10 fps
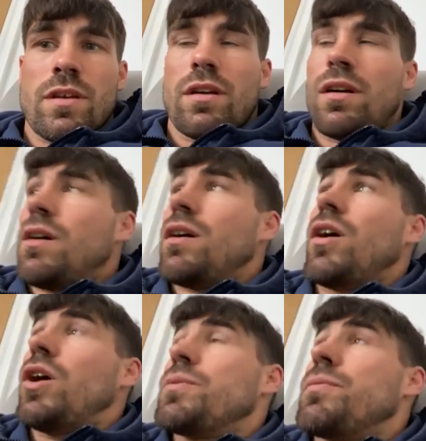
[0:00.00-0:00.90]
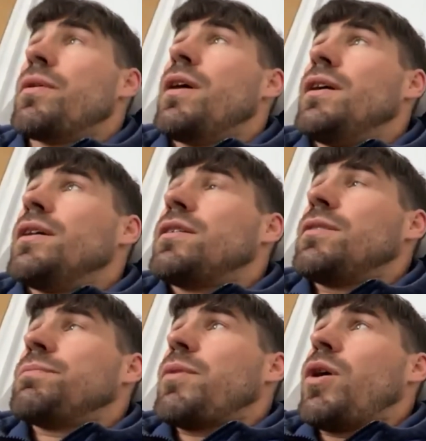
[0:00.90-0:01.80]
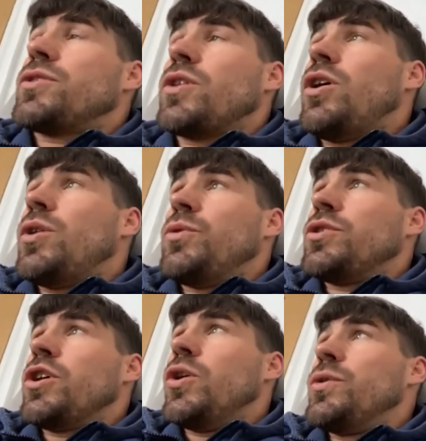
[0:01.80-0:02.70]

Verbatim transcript: Uh, I, I don't, I wouldn't know.